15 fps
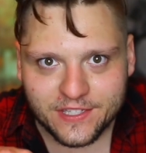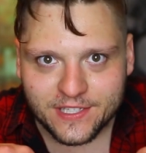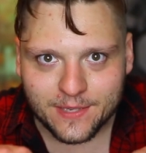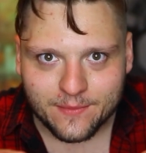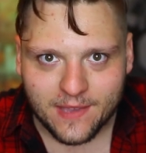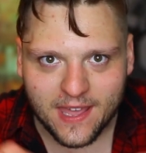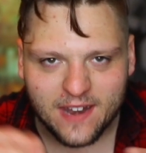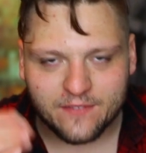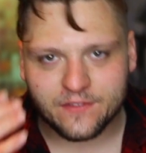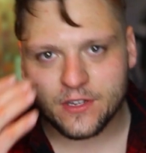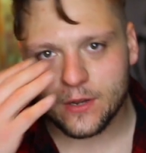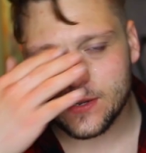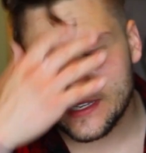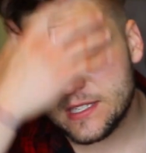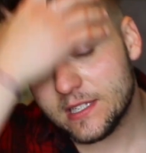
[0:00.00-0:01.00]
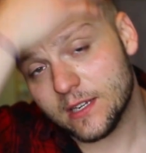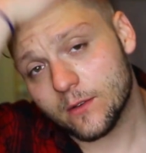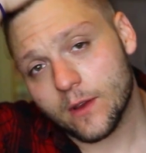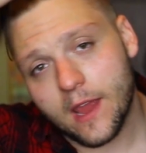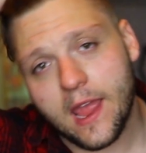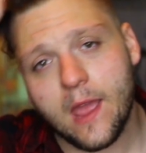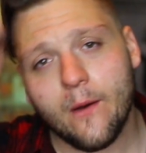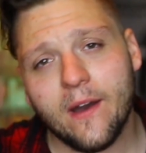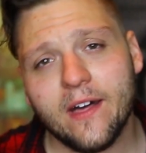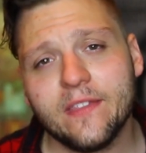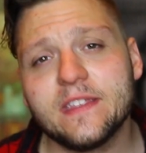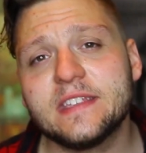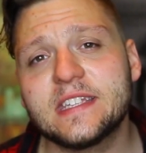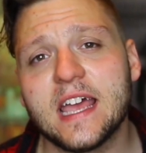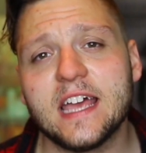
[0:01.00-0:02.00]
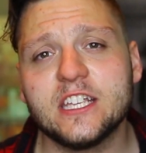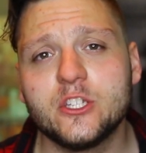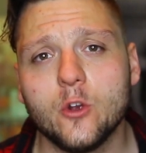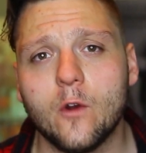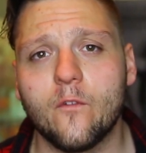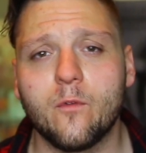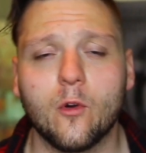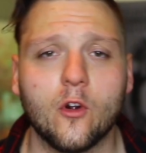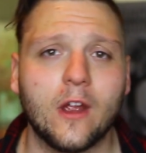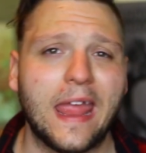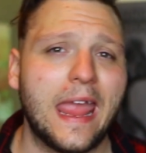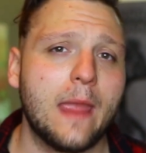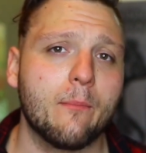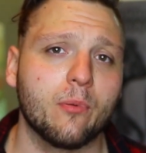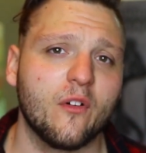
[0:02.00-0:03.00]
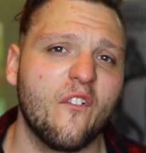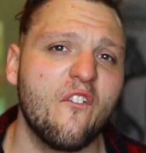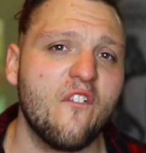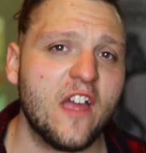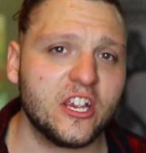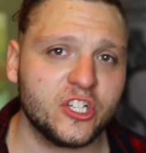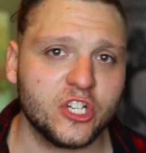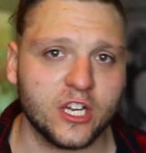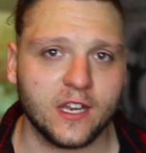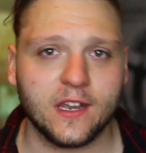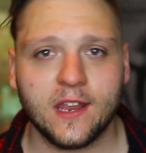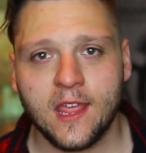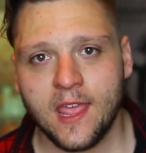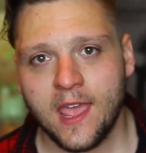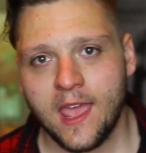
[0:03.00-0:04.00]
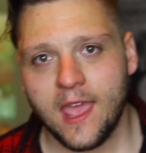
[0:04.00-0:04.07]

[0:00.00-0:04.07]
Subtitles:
it's some kind of dirty secret. Well, these guys do it for a profession.